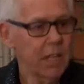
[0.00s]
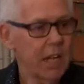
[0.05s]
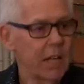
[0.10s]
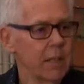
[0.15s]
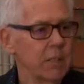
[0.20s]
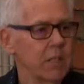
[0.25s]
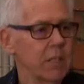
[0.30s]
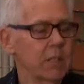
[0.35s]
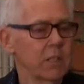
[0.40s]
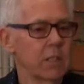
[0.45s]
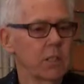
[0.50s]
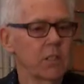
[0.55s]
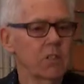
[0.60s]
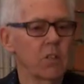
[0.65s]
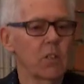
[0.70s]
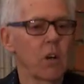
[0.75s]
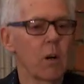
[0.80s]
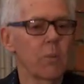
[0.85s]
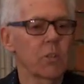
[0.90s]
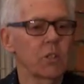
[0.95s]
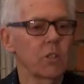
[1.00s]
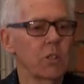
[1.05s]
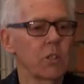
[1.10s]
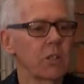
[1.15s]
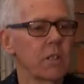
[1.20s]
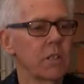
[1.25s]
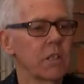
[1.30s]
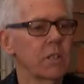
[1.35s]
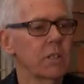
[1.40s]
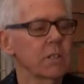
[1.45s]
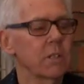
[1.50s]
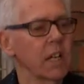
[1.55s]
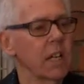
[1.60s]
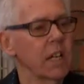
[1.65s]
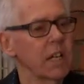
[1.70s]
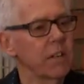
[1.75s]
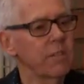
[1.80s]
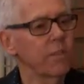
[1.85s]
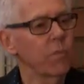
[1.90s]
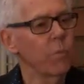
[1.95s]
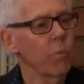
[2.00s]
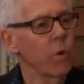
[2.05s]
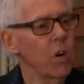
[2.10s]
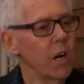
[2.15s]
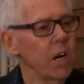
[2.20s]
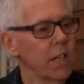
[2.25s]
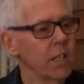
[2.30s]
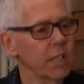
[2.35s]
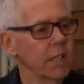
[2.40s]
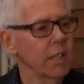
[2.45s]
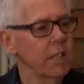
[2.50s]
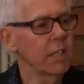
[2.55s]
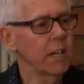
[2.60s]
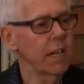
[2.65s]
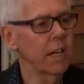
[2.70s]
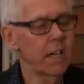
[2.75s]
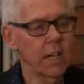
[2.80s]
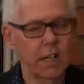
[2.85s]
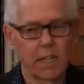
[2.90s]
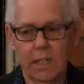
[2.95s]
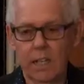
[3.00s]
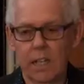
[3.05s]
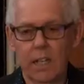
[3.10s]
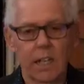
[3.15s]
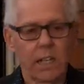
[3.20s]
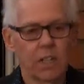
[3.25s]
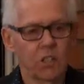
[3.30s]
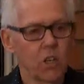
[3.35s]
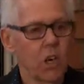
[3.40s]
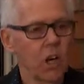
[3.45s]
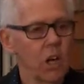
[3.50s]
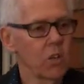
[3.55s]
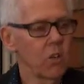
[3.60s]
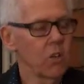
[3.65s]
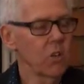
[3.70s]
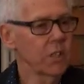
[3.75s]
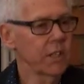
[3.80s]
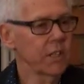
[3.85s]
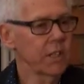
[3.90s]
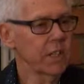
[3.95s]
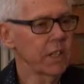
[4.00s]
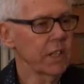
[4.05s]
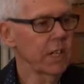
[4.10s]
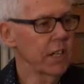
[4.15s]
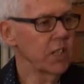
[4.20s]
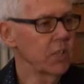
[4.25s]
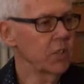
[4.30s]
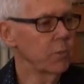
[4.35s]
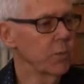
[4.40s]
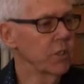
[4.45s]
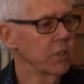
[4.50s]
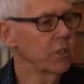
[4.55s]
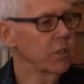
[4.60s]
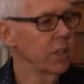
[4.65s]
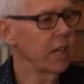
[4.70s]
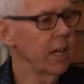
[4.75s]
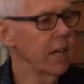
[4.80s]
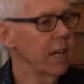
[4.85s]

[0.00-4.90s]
it's an opportunity to have wider dialogue and engagement